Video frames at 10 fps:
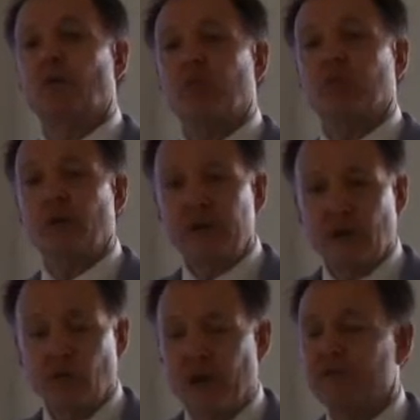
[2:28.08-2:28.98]

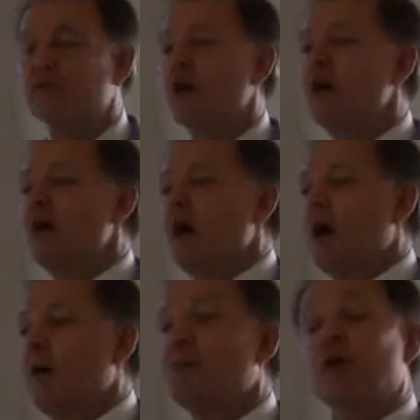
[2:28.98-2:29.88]
radio waves.
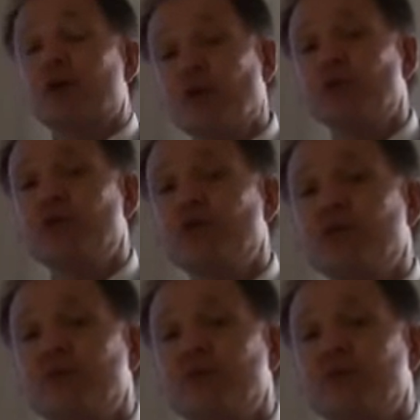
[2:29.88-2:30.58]
But it could only do this